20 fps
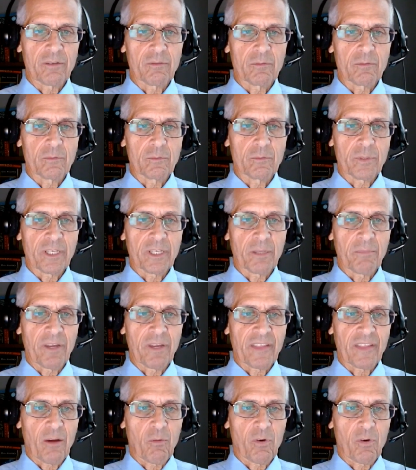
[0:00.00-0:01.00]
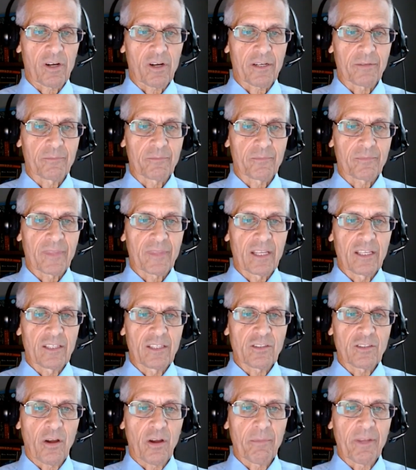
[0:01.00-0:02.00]
can we can make that work.
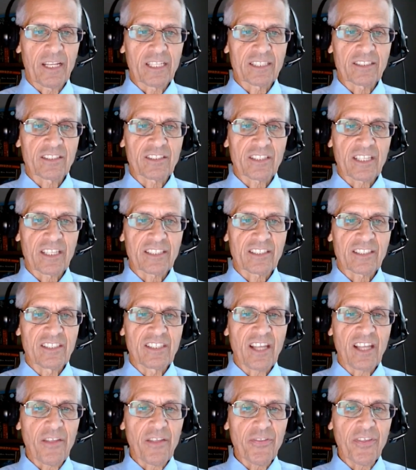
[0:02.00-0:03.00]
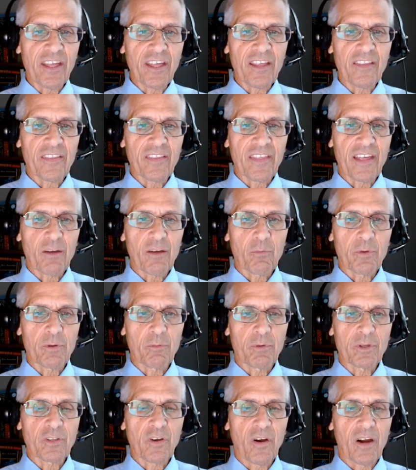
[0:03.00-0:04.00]
So I mean, it's it's nothing that when
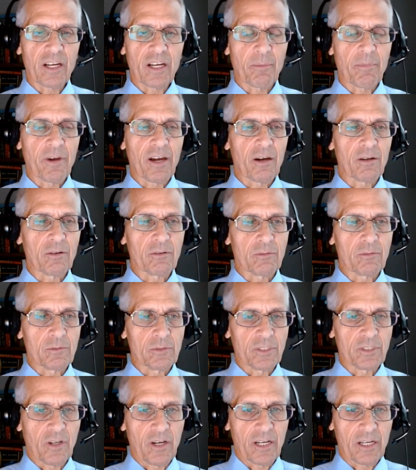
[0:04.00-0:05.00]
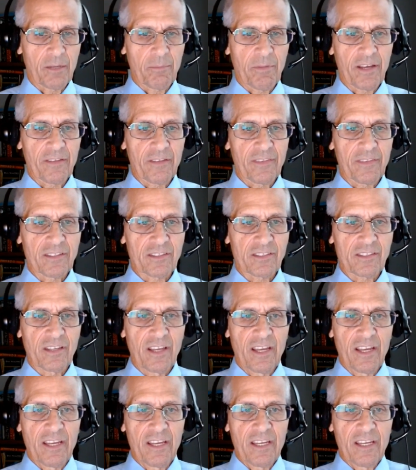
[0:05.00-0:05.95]
we talk about we talk about this.